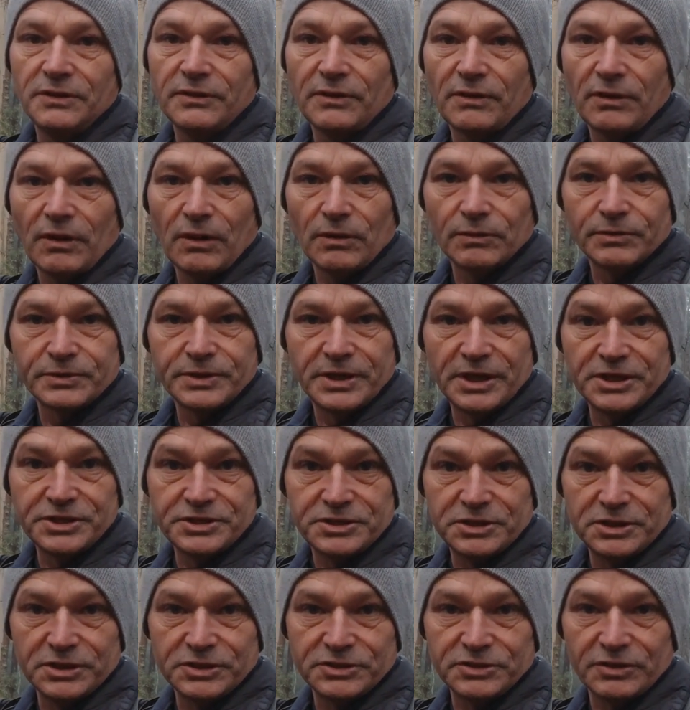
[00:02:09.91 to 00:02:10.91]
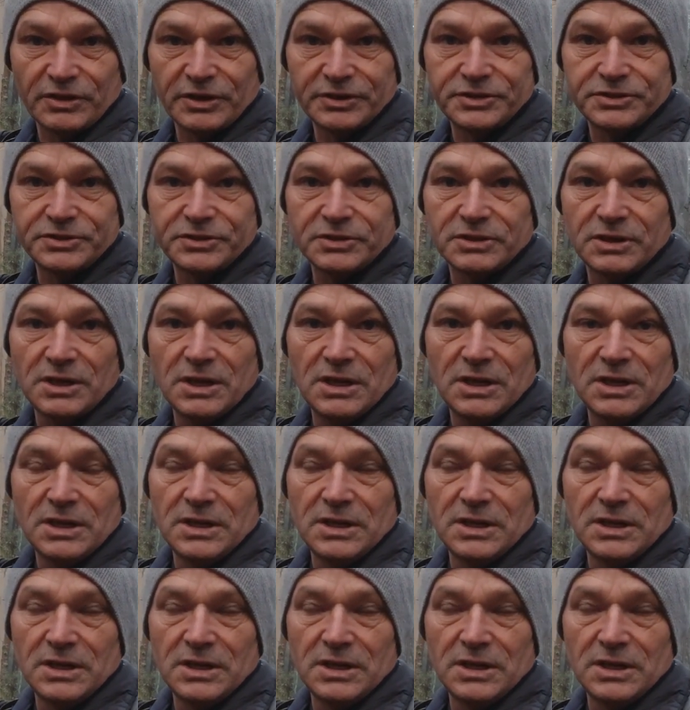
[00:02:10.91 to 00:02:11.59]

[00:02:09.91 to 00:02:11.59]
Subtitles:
their old nesting sites,